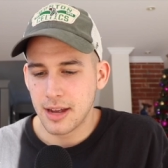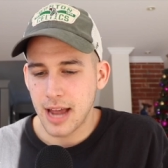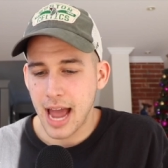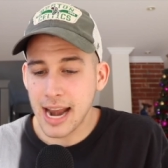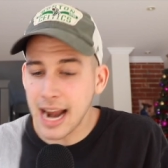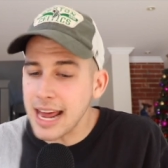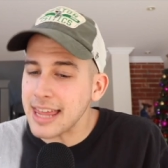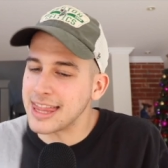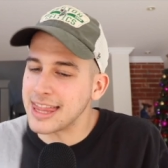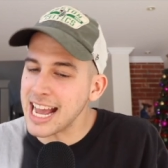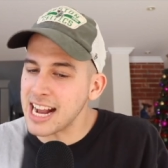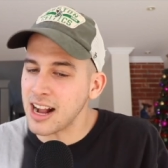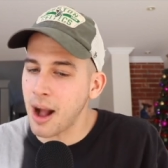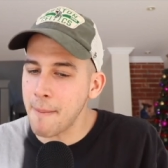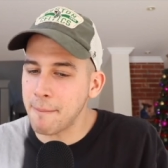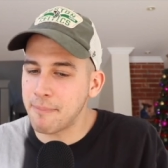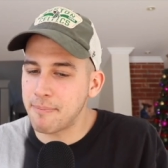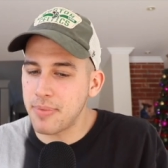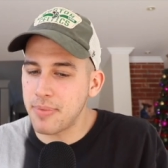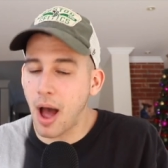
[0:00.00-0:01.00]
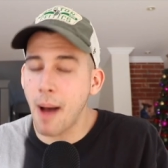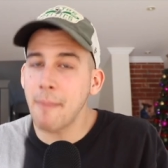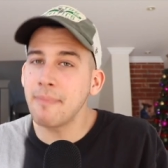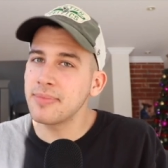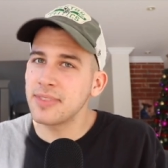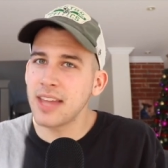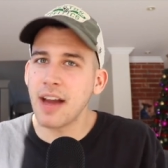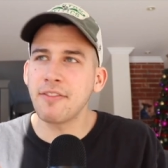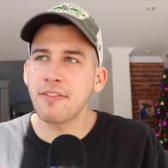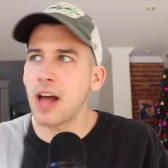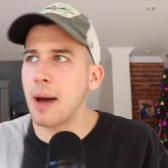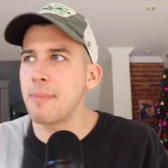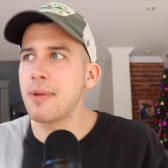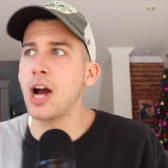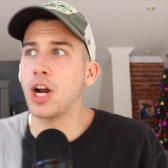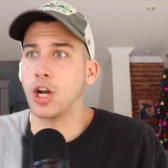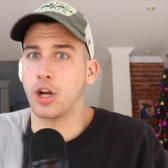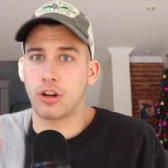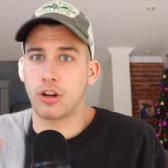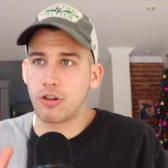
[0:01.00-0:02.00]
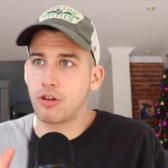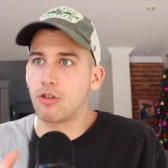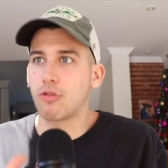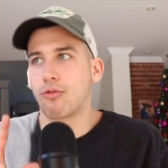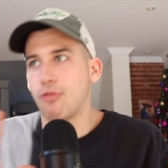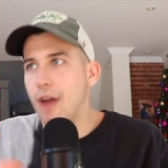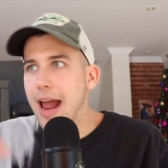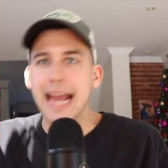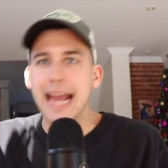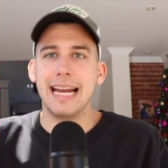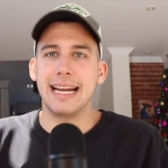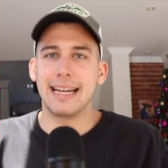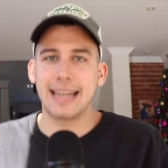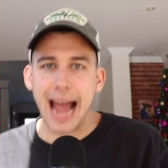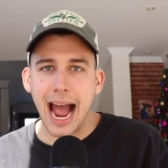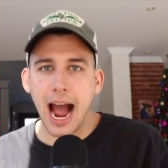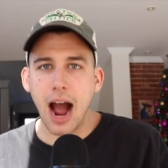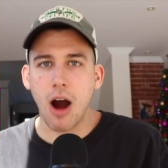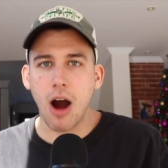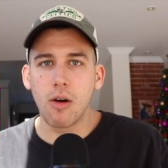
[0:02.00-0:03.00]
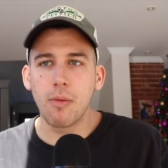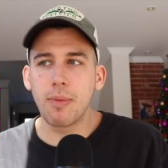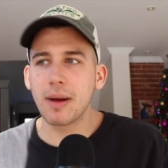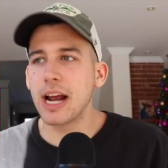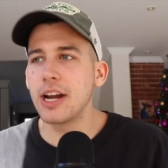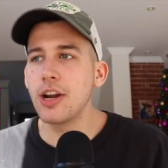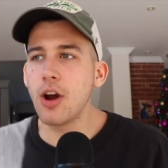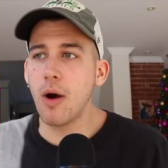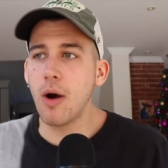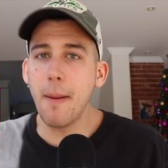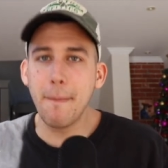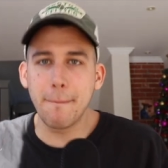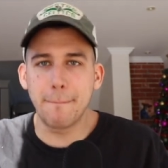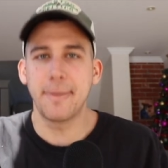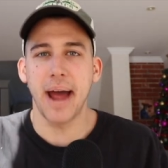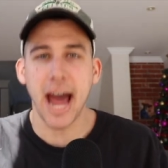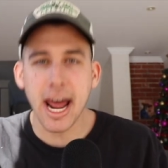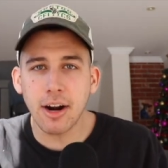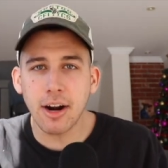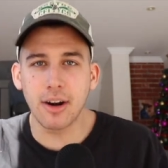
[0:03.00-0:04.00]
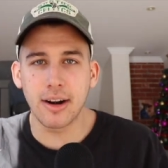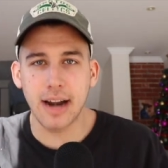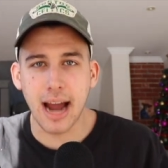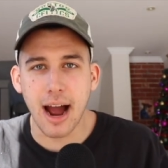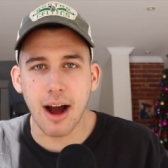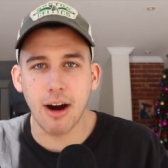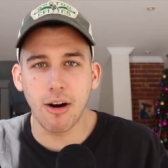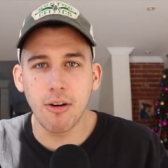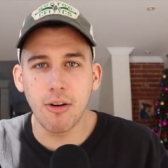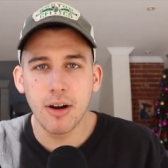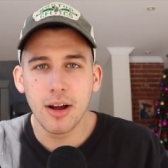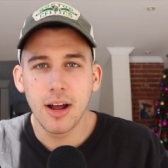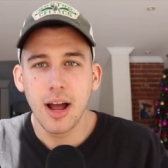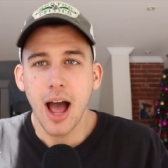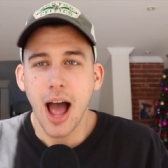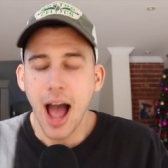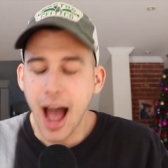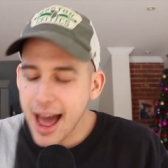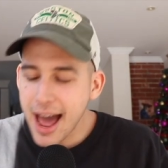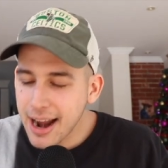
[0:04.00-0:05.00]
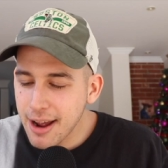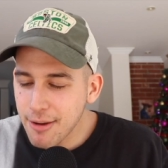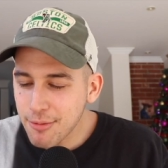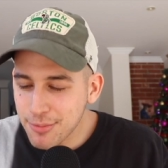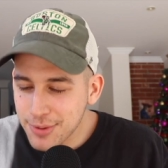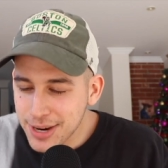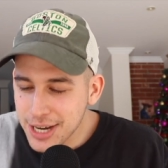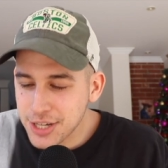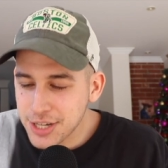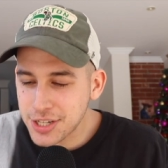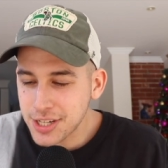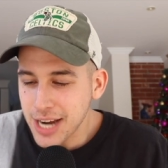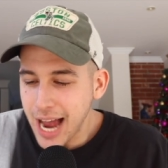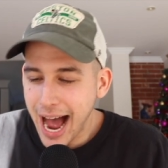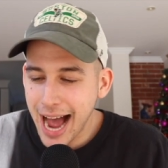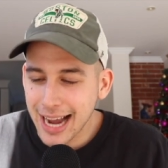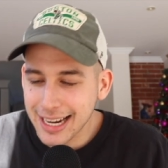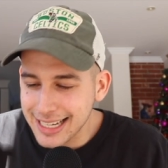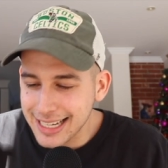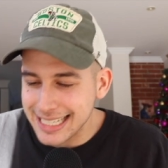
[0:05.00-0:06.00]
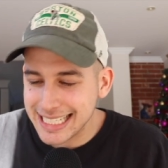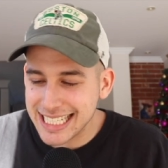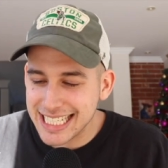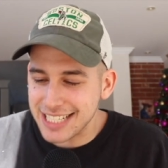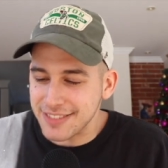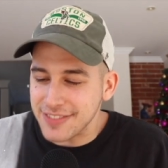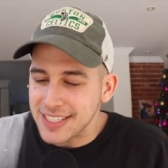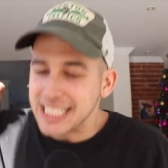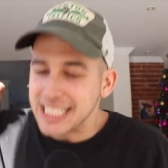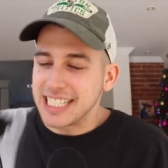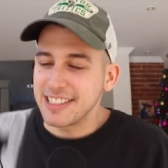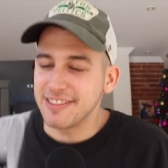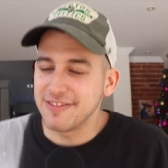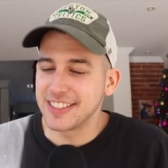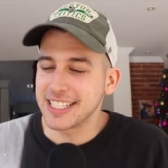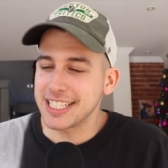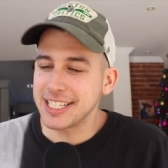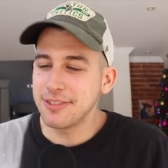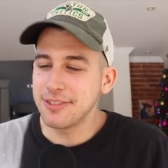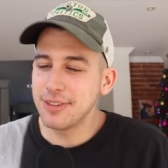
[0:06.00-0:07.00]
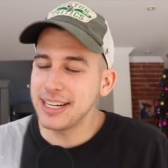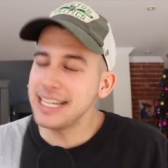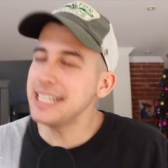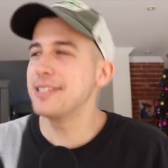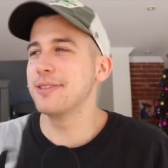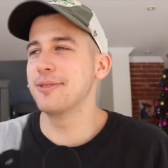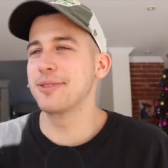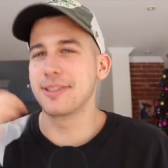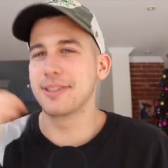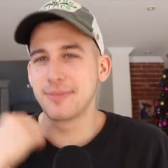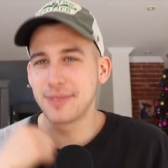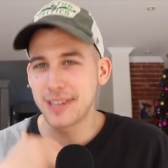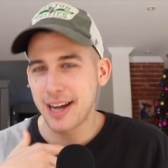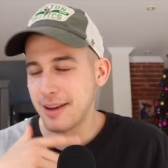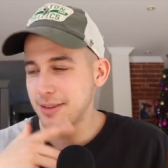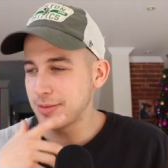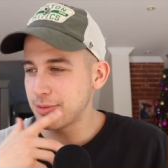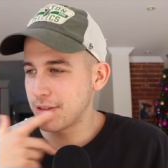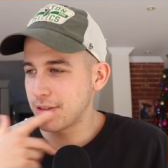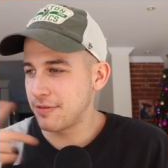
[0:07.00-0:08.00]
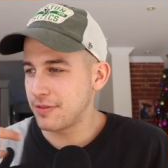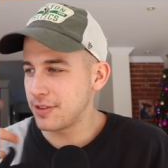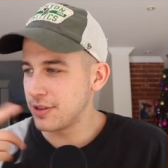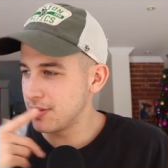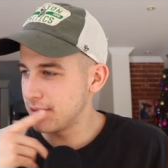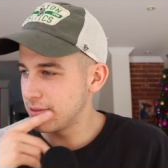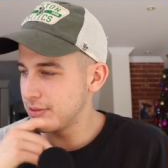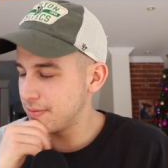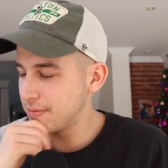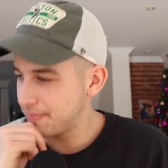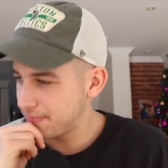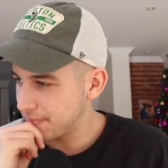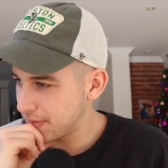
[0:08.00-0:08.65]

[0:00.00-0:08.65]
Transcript: And I think I'm I'm definitely I'm not great now, but I know I'm better now. And I wish I could have a fucking redo sometimes with a few